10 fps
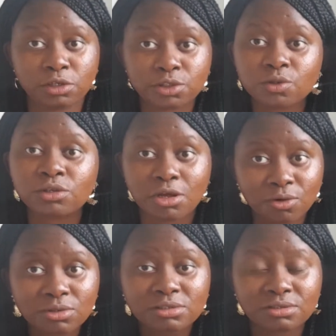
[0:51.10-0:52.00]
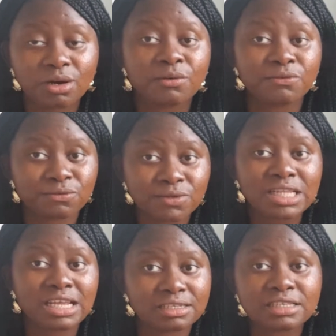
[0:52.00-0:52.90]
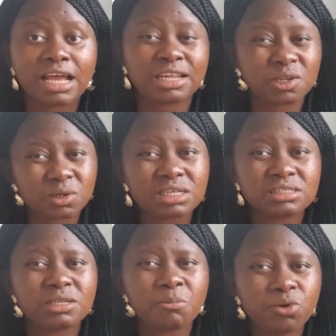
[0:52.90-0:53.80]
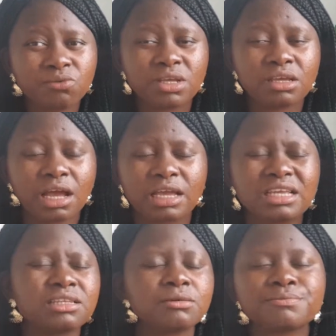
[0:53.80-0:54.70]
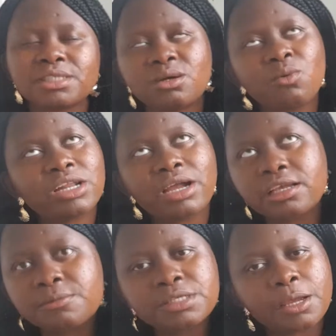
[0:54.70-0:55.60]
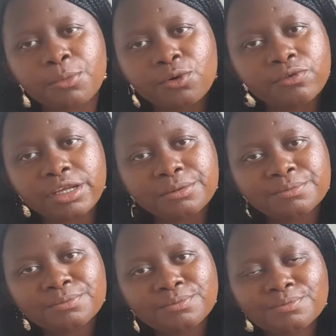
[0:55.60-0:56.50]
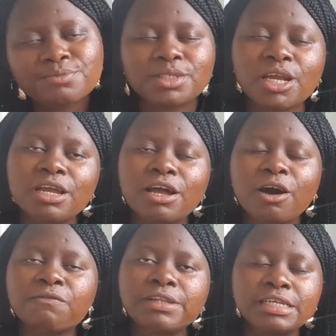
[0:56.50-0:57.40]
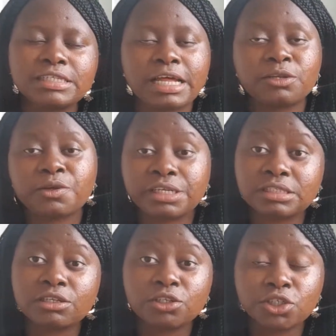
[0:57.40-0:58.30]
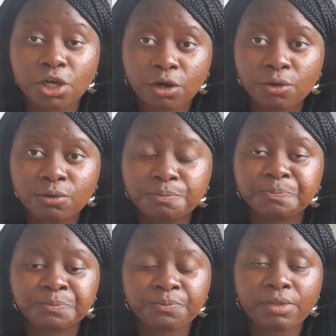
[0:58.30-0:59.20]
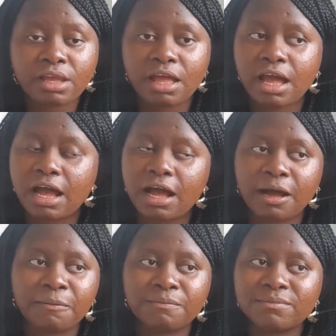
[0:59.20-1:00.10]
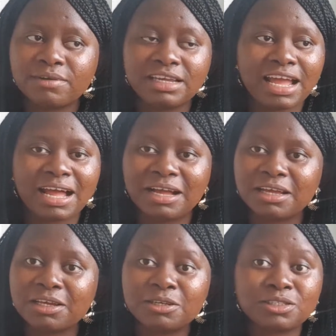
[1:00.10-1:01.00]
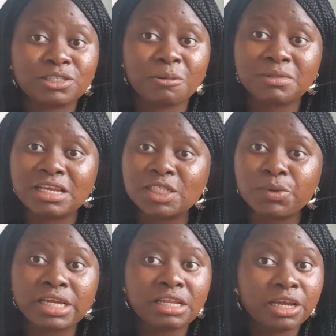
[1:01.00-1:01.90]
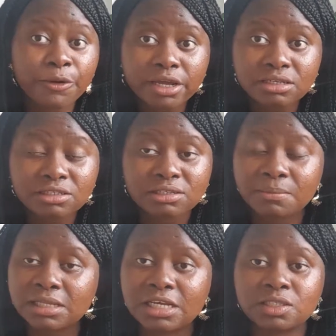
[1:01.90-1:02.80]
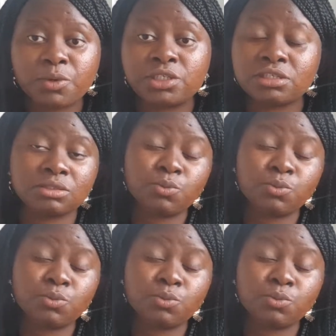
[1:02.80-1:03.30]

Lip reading: took notes of things that I noticed in the movie, why do I keep saying movie? Of things that I noticed in the show. Yeah, some things were hilarious, some things were just